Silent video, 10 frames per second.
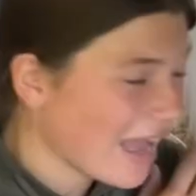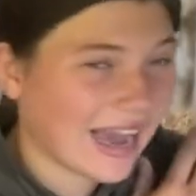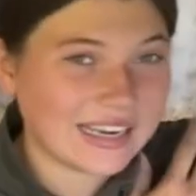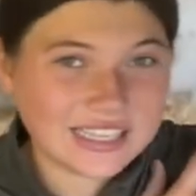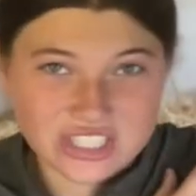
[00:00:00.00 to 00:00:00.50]

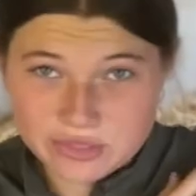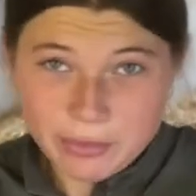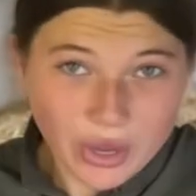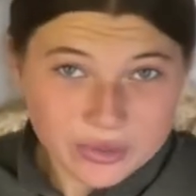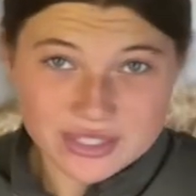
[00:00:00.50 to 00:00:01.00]
and he just
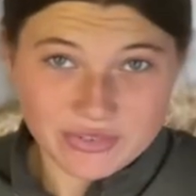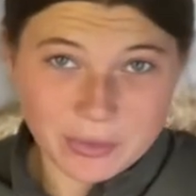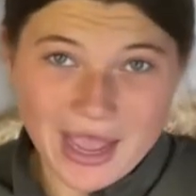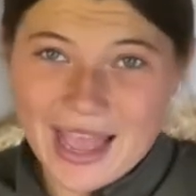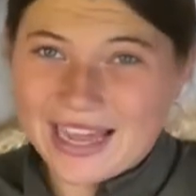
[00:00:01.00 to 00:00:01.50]
poos
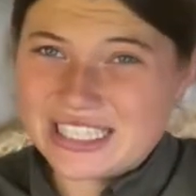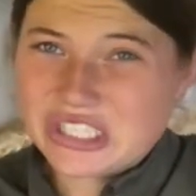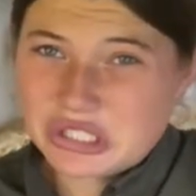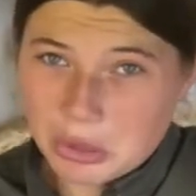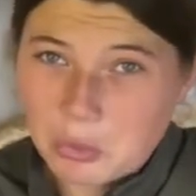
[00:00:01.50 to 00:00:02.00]
everywhere and he's
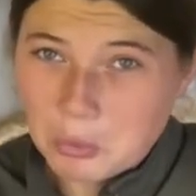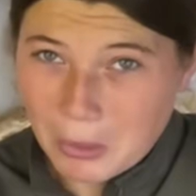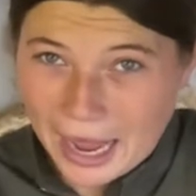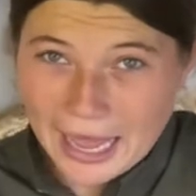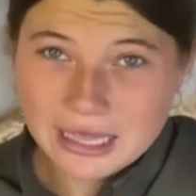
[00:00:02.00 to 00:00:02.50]
so
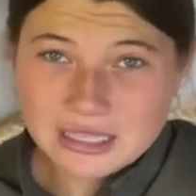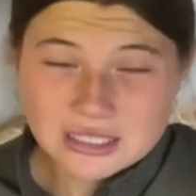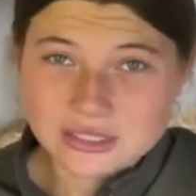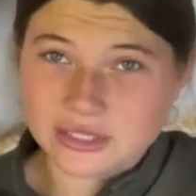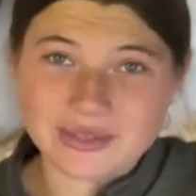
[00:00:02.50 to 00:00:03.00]
wet
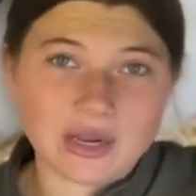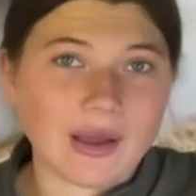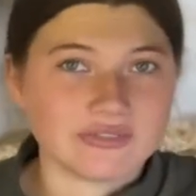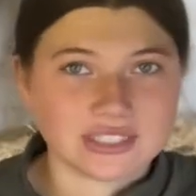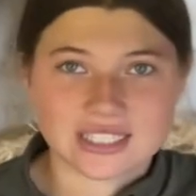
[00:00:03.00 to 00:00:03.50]
that you end up
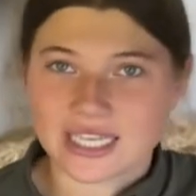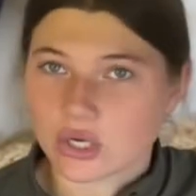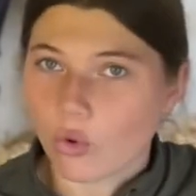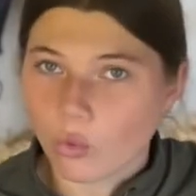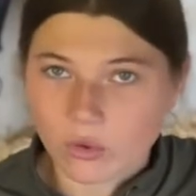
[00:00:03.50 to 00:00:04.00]
having to take
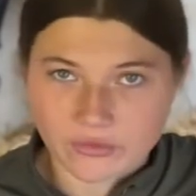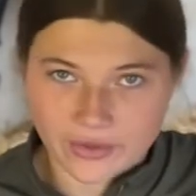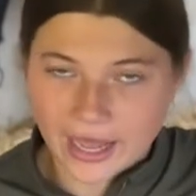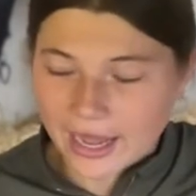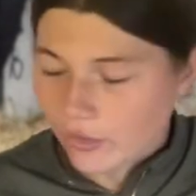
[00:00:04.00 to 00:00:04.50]
all of
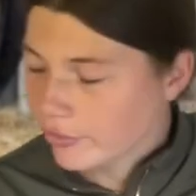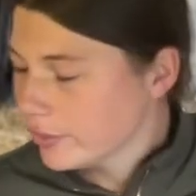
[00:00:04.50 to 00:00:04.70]
it out.